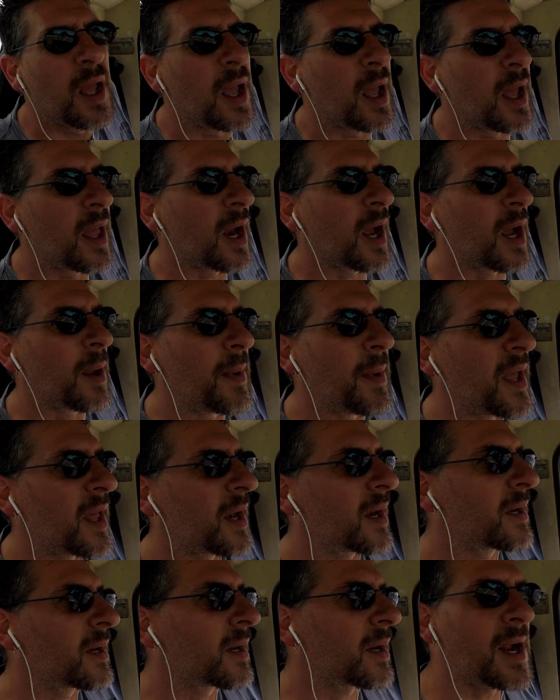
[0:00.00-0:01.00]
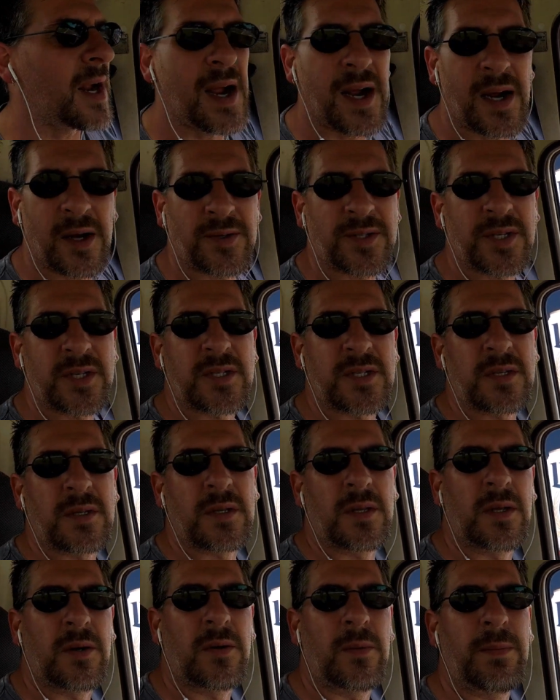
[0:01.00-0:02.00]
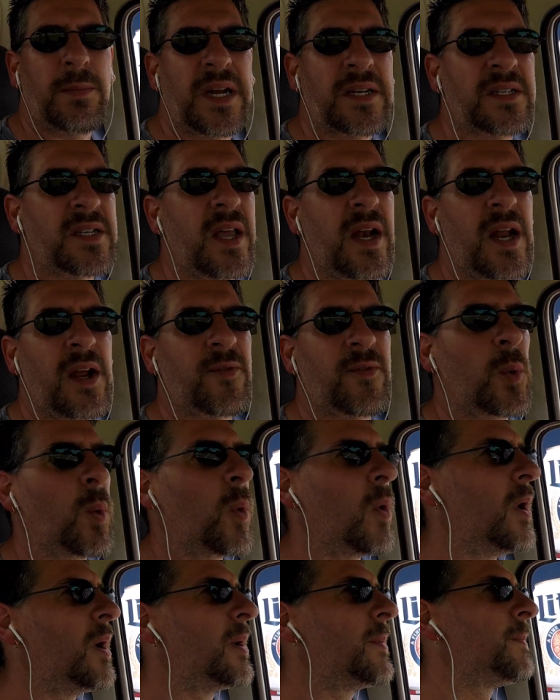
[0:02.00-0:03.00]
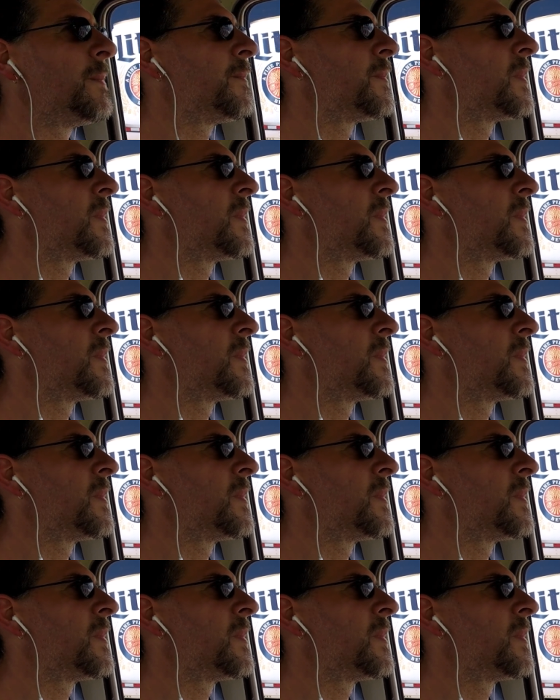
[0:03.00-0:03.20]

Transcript: and I'm heading to the house. It's a little about 10 after 1,